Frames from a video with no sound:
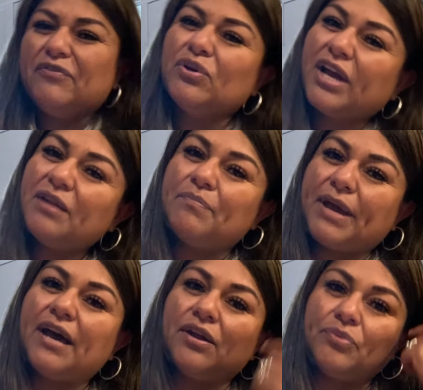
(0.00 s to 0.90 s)
kind of
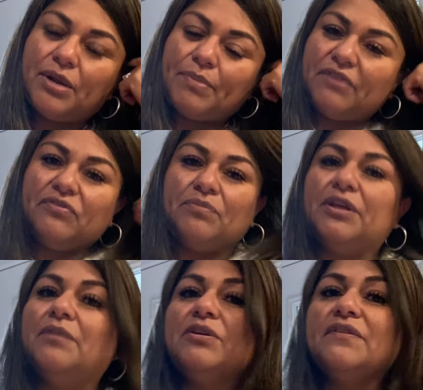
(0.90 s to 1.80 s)
bad when I buy from
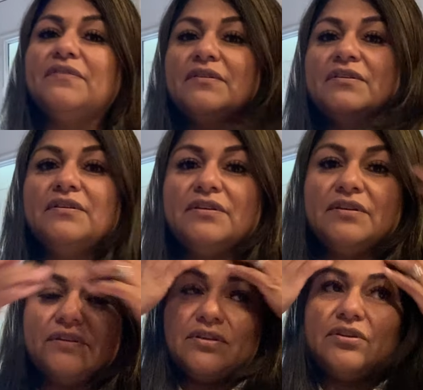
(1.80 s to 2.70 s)
them because,
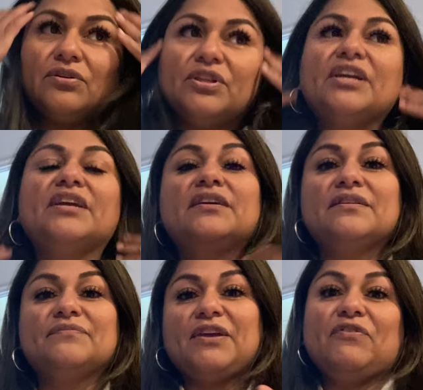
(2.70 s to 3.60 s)
you know, I
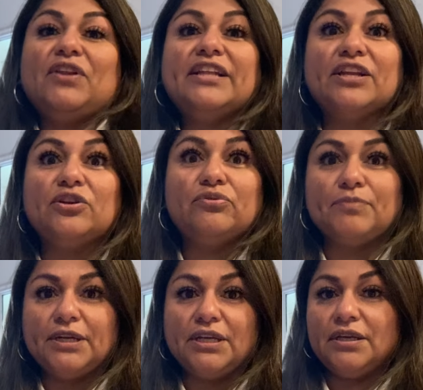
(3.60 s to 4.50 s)
feel like they lose money.